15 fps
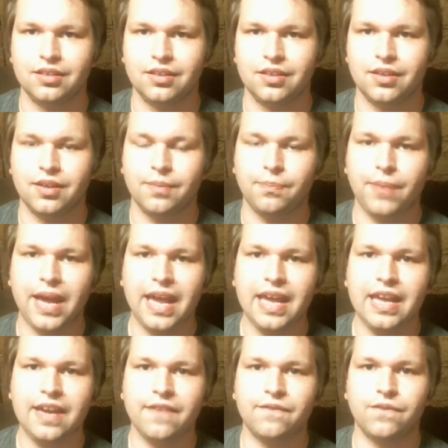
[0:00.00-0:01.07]
They're
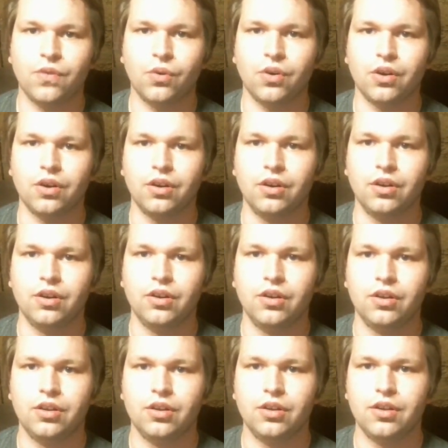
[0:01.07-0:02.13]
paying for
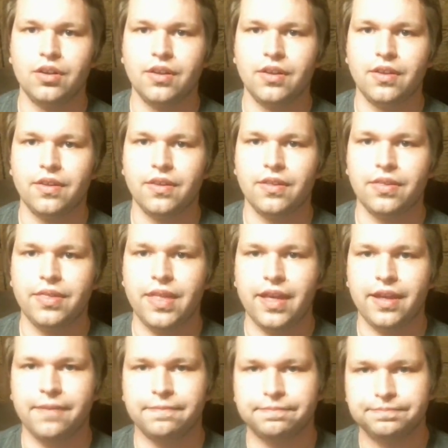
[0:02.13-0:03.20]

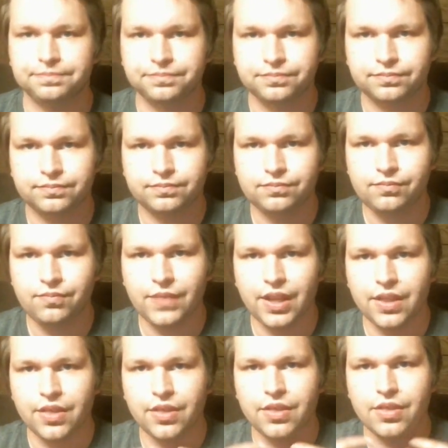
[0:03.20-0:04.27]
the
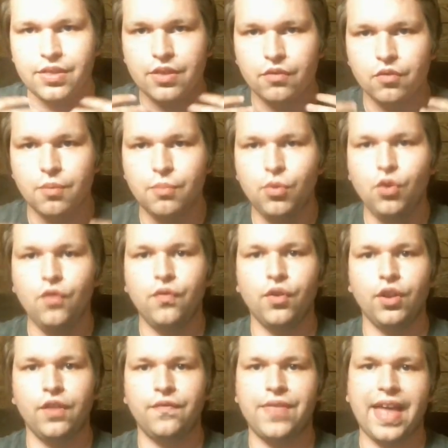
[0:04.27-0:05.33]

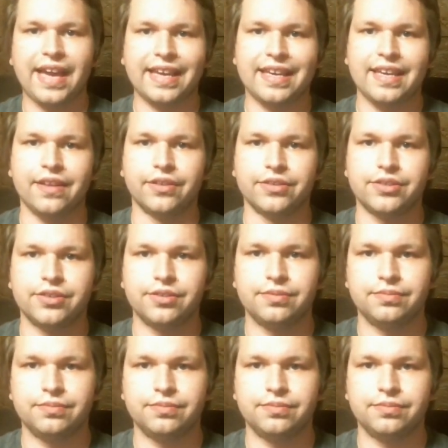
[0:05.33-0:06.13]
removal of that guilt.